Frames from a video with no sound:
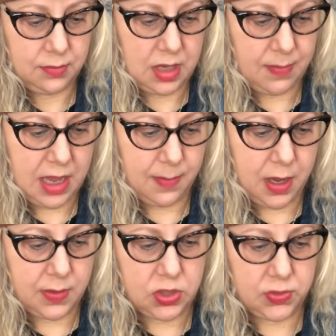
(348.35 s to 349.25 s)
My mom
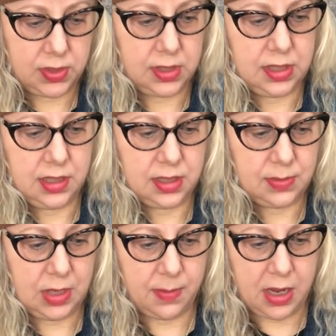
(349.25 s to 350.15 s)
always used to tease
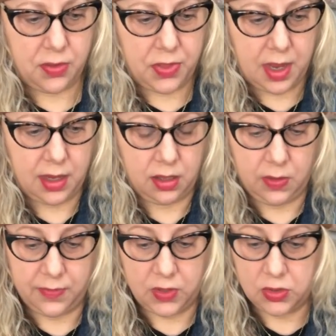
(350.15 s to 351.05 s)
me about that. You
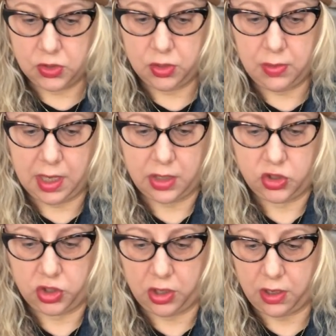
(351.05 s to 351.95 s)
have two
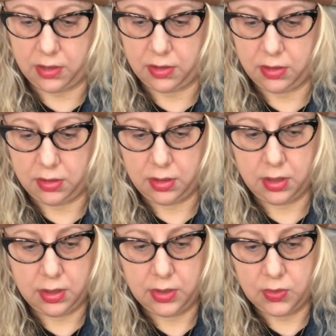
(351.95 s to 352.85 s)
hands,
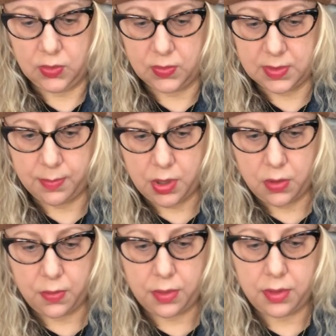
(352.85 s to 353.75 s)
here. Use them
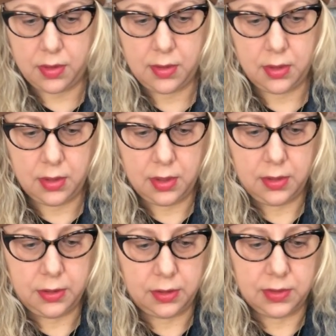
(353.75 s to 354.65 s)
both
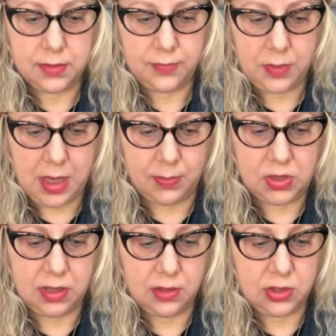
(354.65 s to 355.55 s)

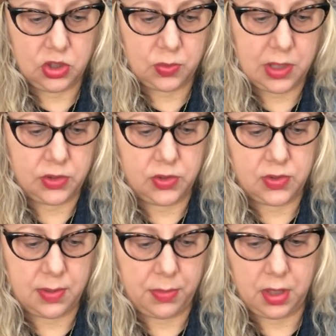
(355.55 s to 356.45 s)
emptying the dishwasher or
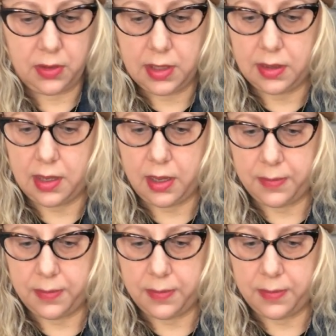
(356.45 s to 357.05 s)
something like that.